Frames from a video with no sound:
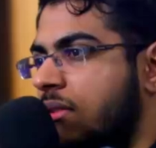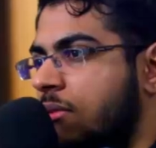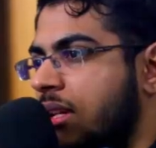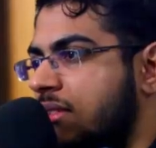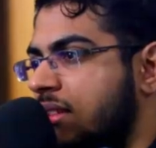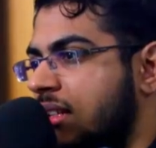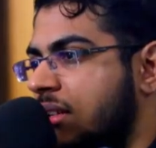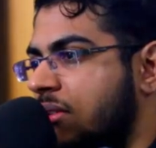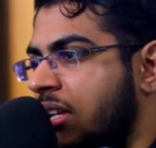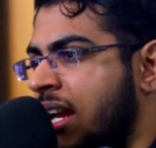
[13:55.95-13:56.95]
So let's see.
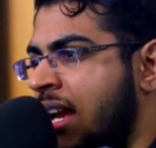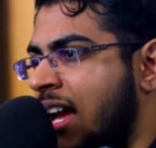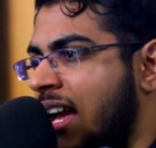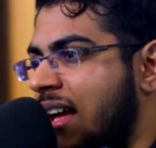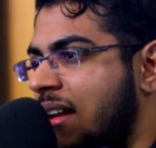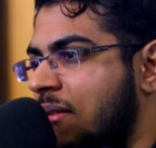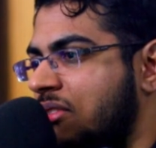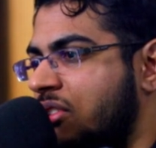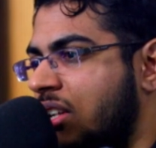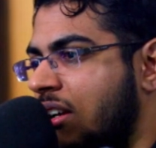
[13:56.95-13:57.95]
Yeah,
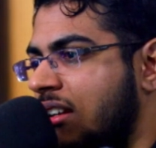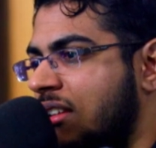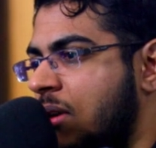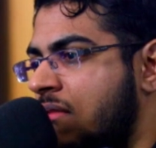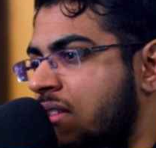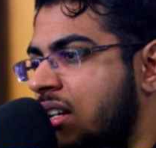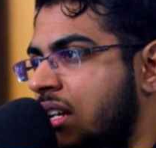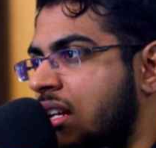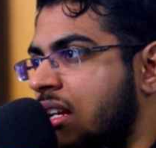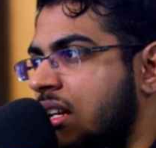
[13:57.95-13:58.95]
Jonah got his
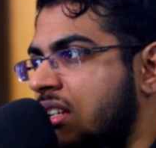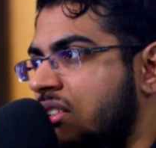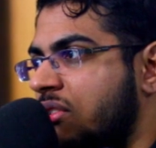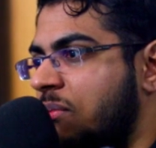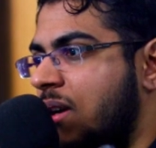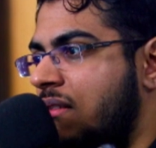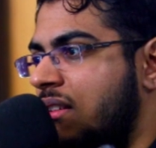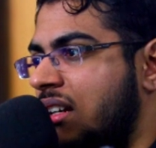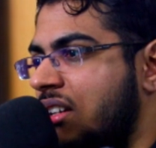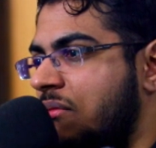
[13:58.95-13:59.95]
power. Use
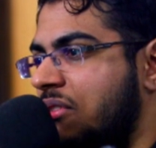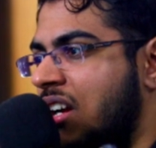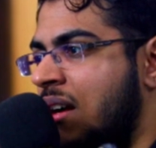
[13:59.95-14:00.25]
power.